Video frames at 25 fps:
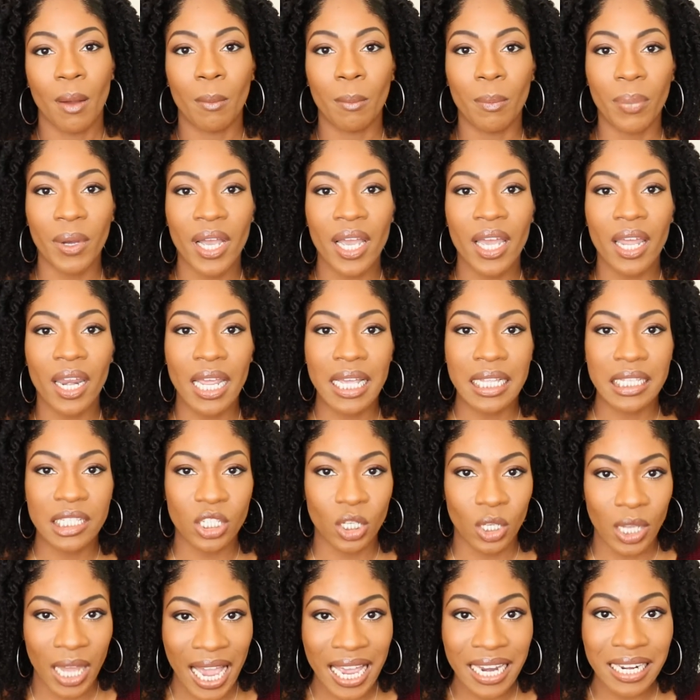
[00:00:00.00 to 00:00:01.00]
But
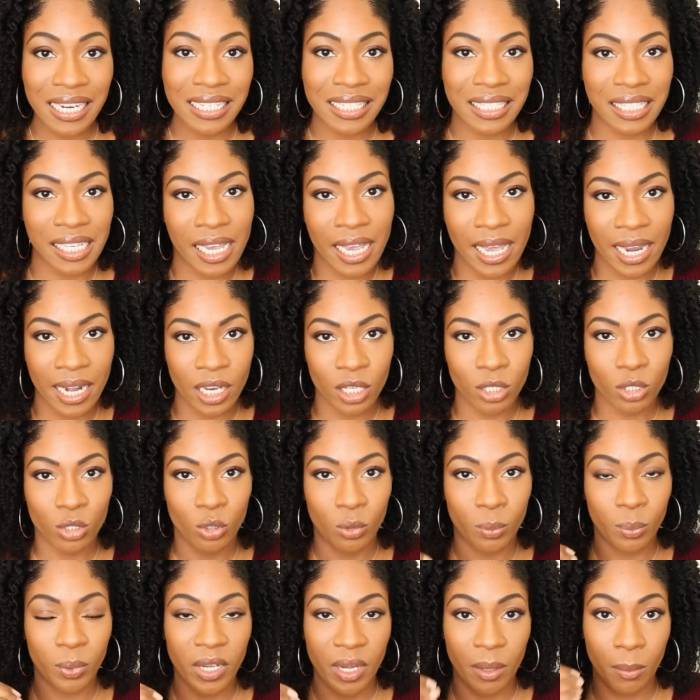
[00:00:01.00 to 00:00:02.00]
until I decided to
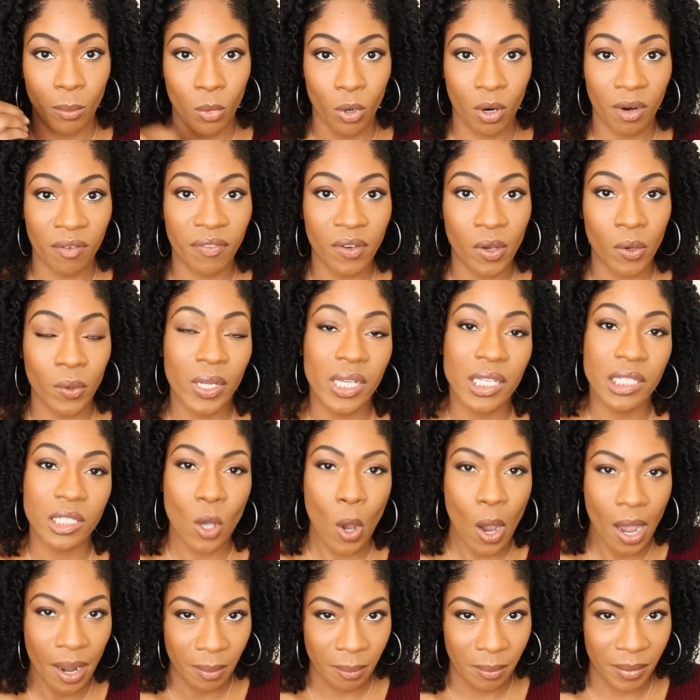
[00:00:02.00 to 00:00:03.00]
put more focus
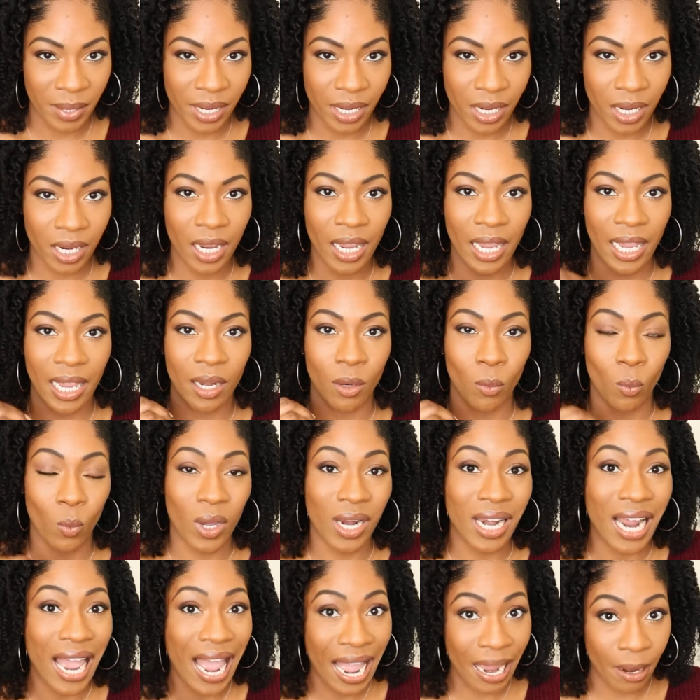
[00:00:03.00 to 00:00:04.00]
on me and
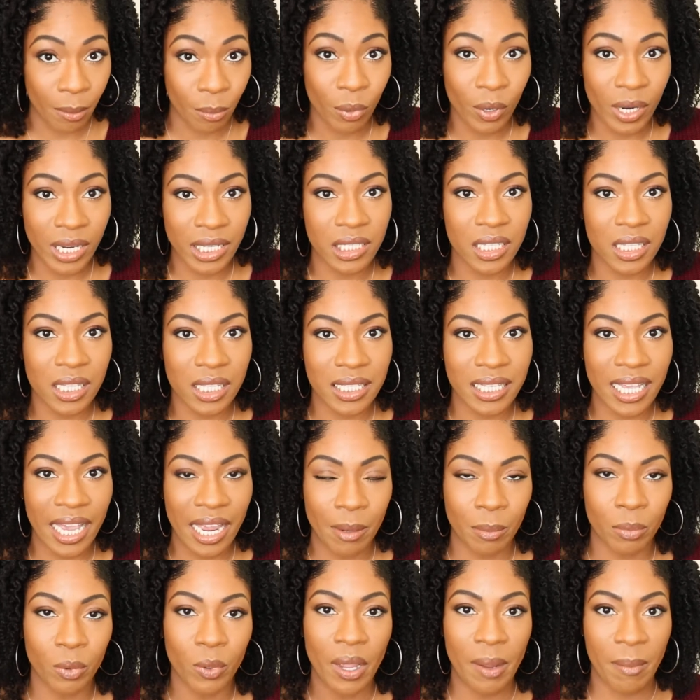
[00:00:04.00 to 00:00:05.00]
what I bring to the
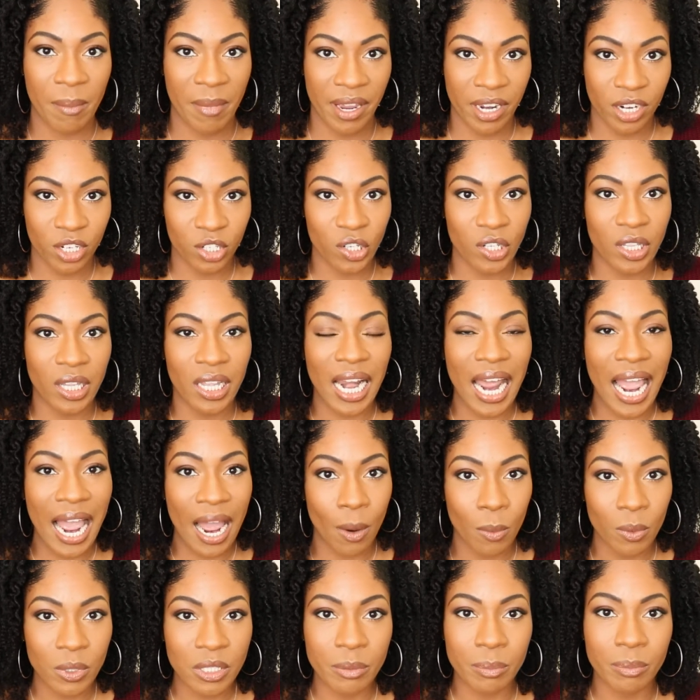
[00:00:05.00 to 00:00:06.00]
table and making sure that I
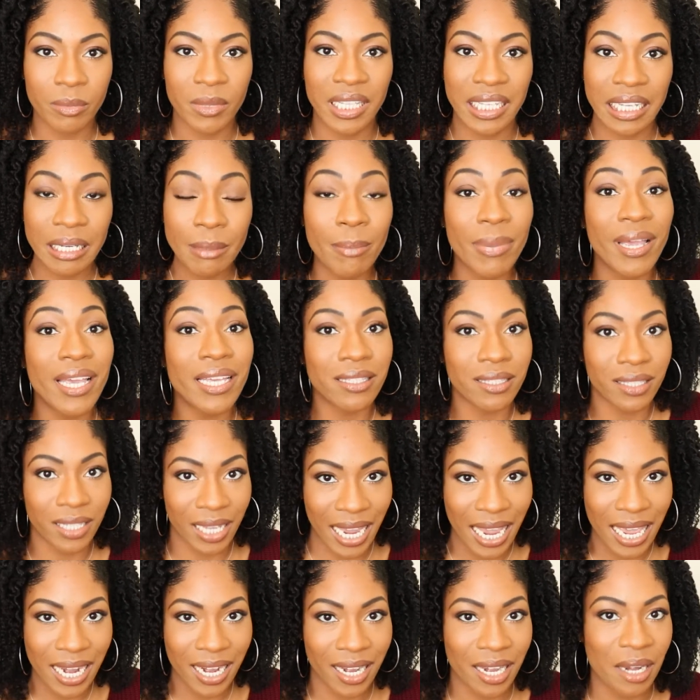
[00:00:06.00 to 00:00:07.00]
was the best
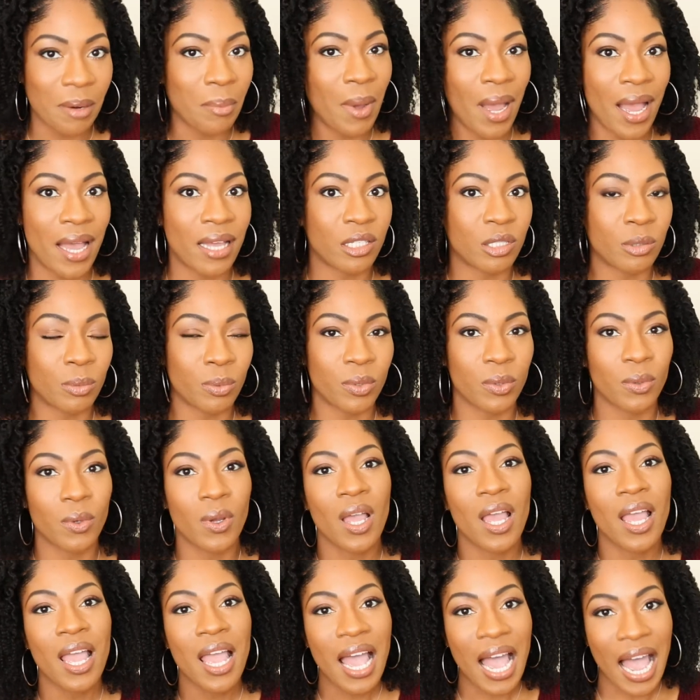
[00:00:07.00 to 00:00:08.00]
candidate possible,
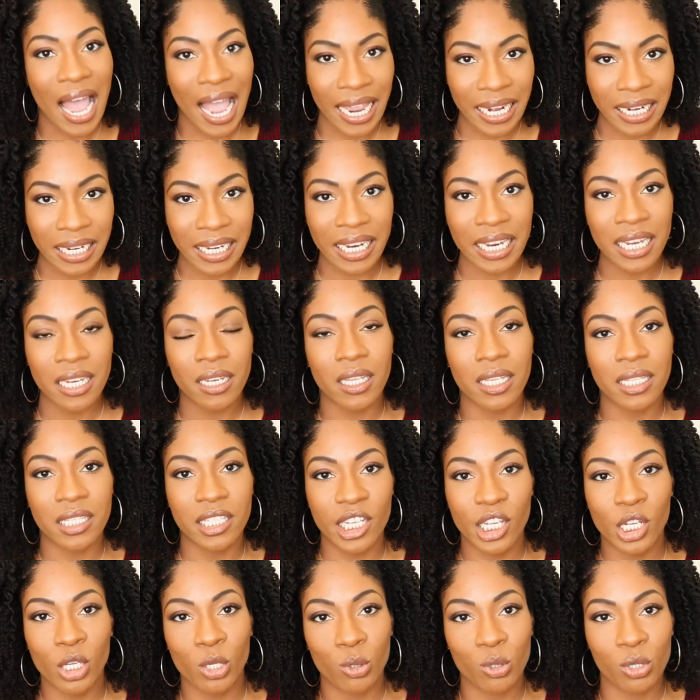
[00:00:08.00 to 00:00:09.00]
I did
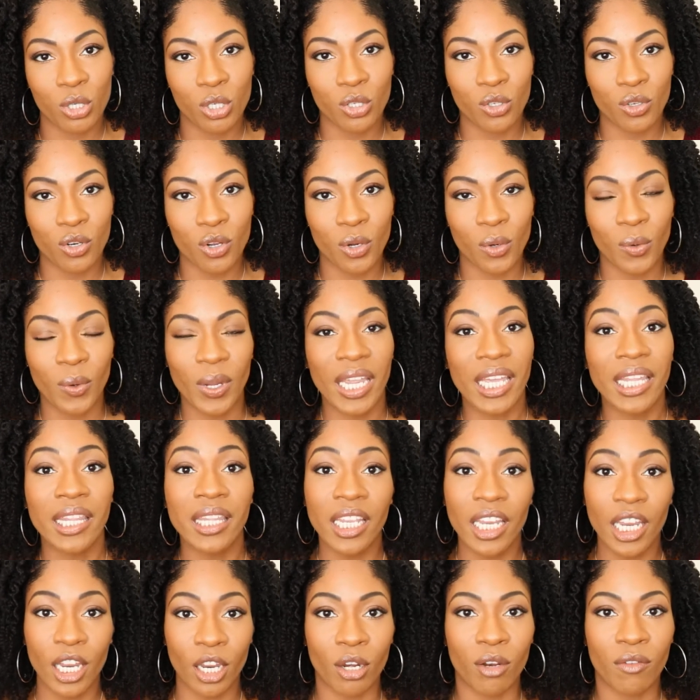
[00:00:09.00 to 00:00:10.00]
continue to struggle in
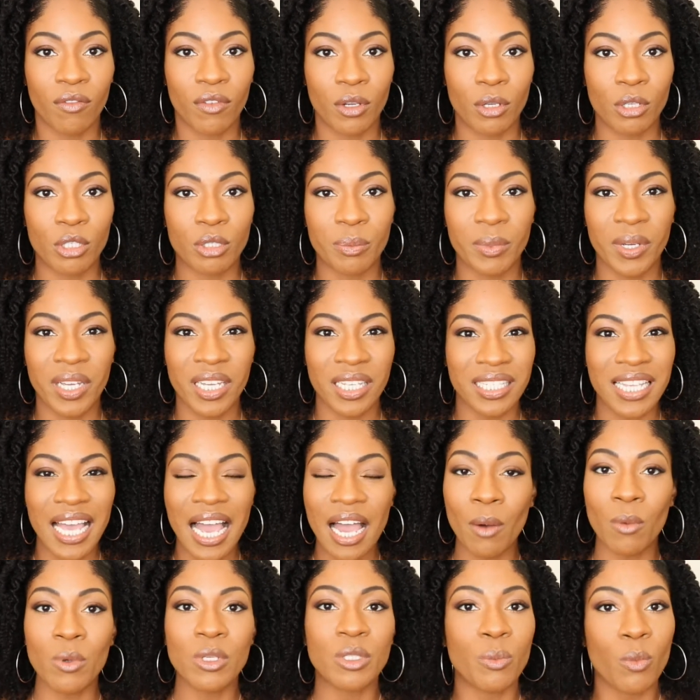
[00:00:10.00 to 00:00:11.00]
the interviews because
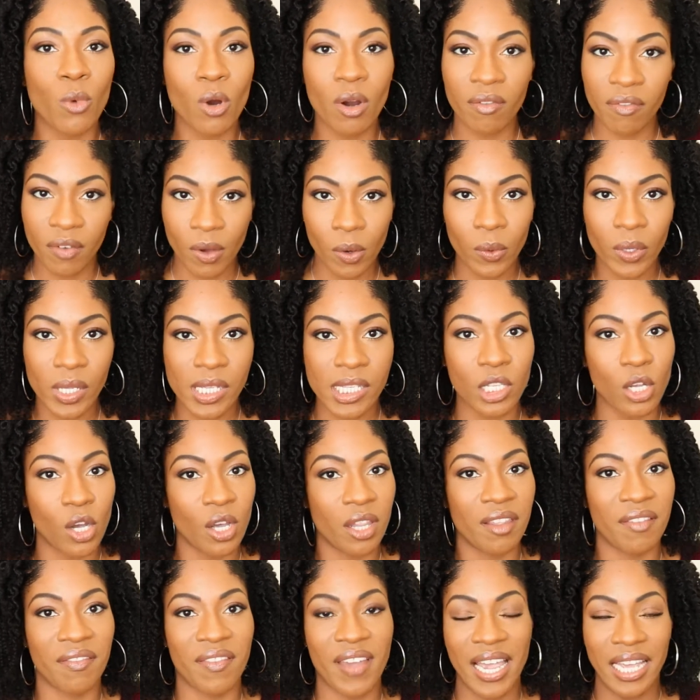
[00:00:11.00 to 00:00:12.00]
I was more focused on
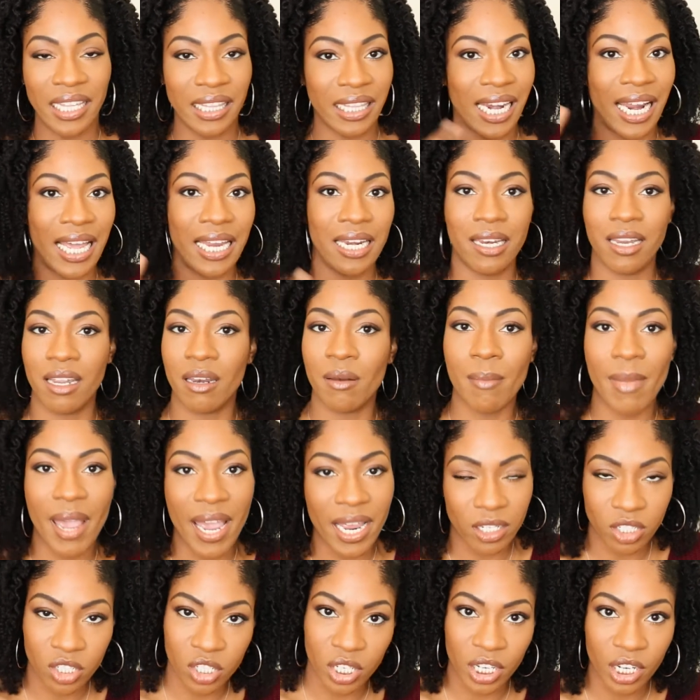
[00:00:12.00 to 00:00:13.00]
the fact that I didn't
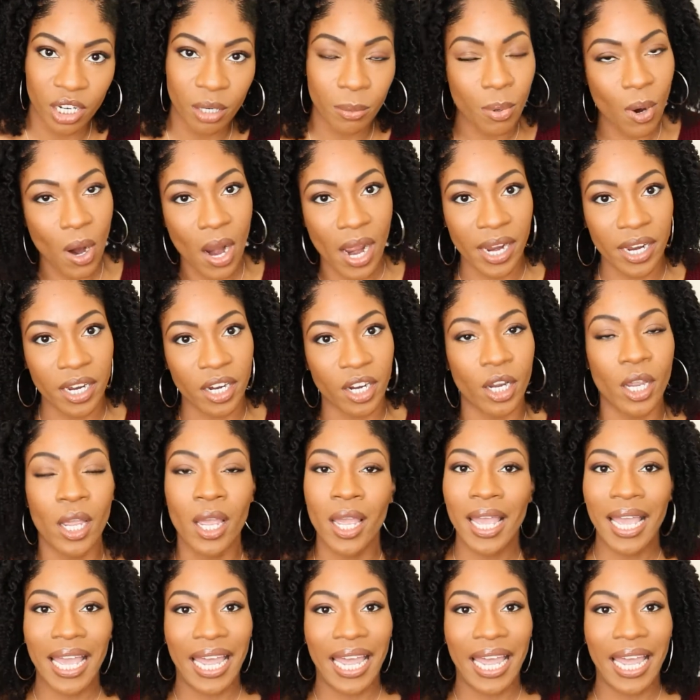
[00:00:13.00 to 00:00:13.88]
match the year prior.